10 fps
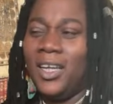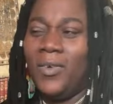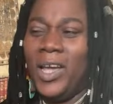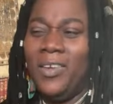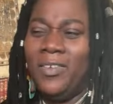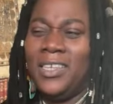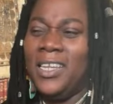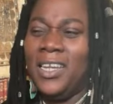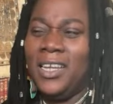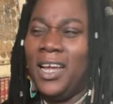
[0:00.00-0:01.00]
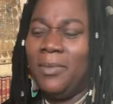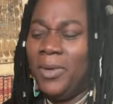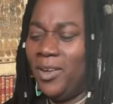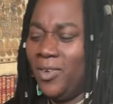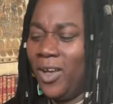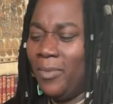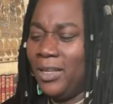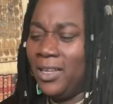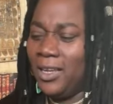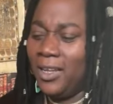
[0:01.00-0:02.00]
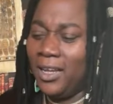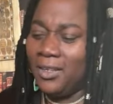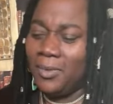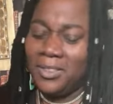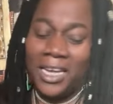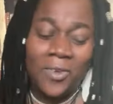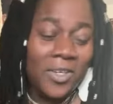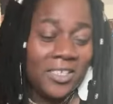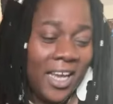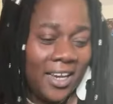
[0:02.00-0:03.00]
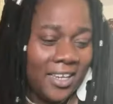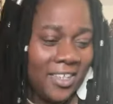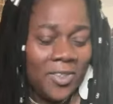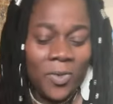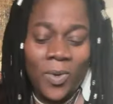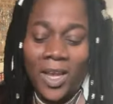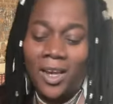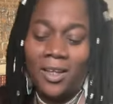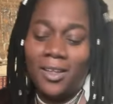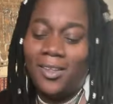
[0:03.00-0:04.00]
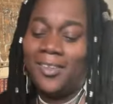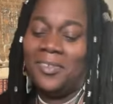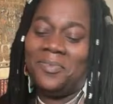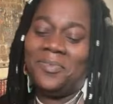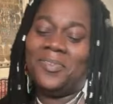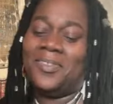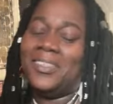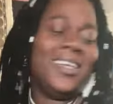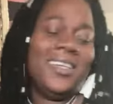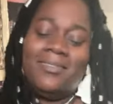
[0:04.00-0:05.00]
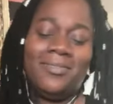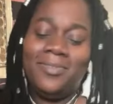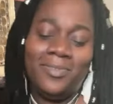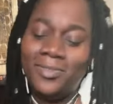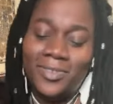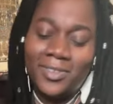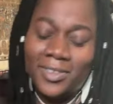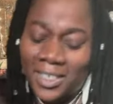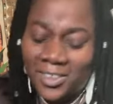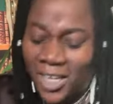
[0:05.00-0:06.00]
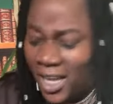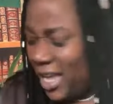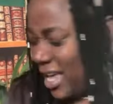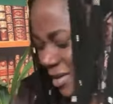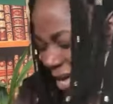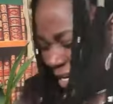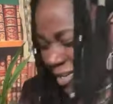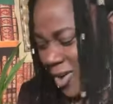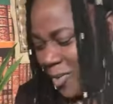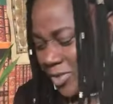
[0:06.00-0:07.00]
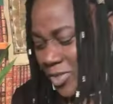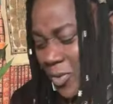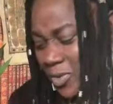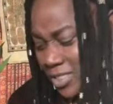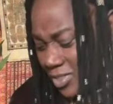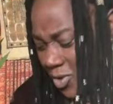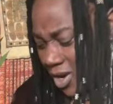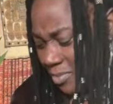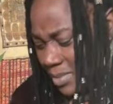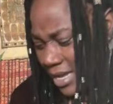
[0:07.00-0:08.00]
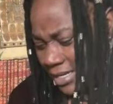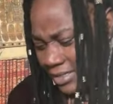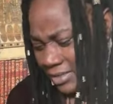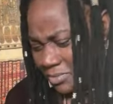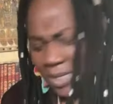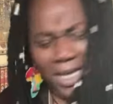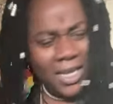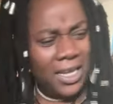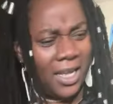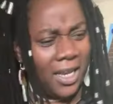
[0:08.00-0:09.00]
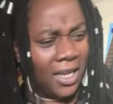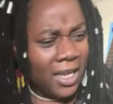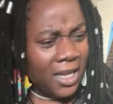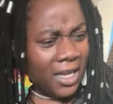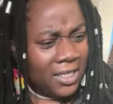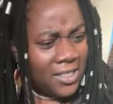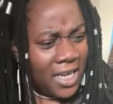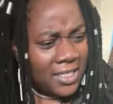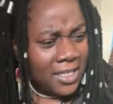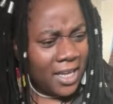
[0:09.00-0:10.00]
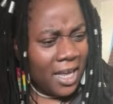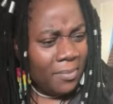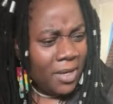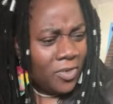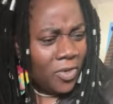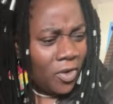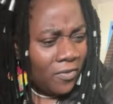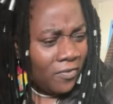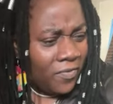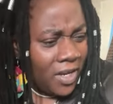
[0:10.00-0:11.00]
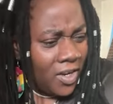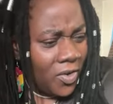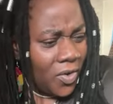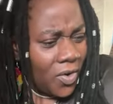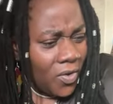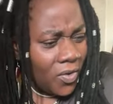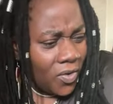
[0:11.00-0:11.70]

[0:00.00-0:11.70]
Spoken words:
Why are you even thinking that? Me not know why I may think that, because I know this energy too well. And it comes. So who's this old man? My God. Just came into your video.